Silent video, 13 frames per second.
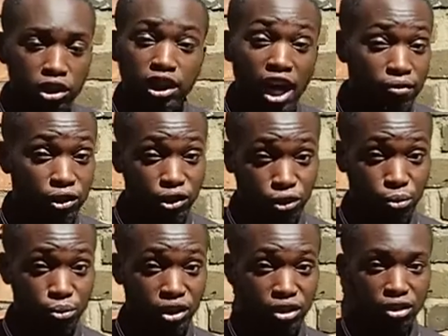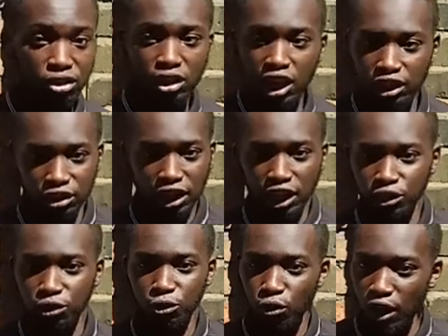to dive into this topic. That's, that's
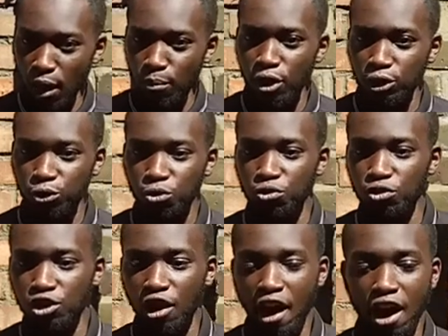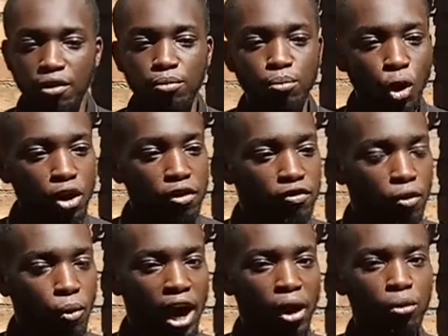sort of that personal drive, motive
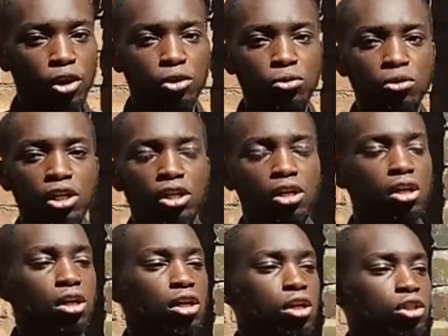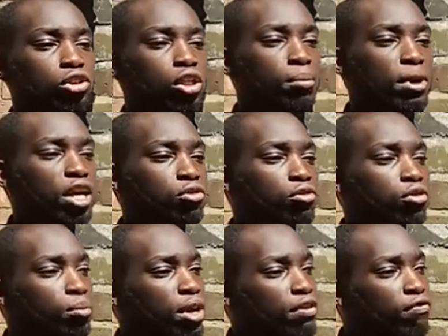for why I want to do it. So the main,
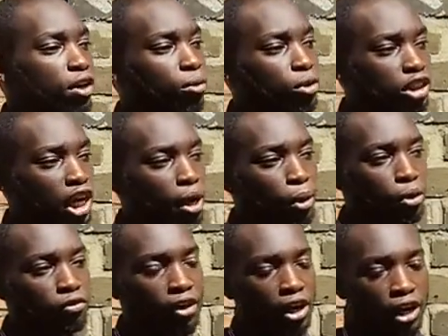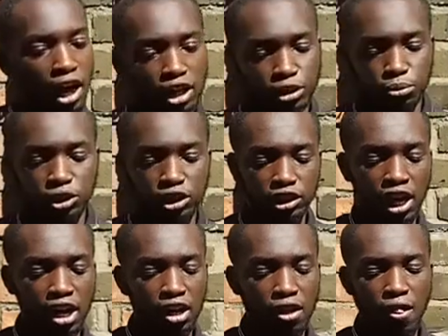the main thing I want to chat about with character building is
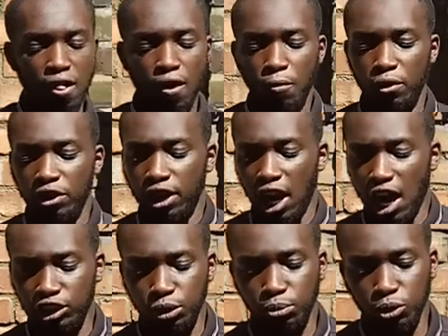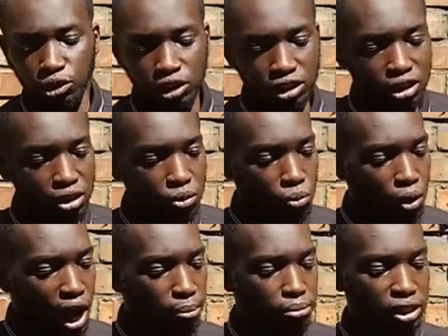that with character building,
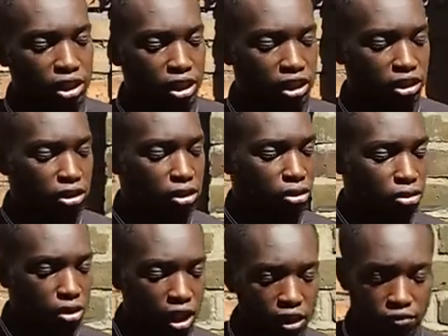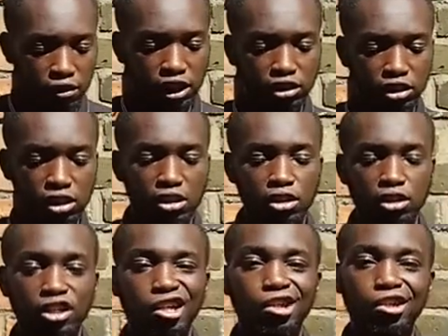what I mean is investing
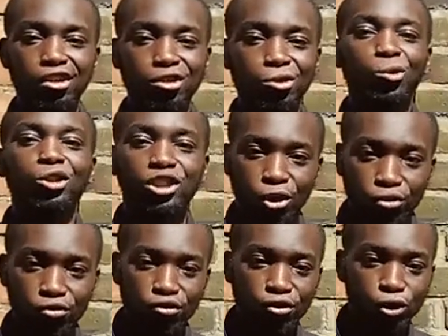in yourself.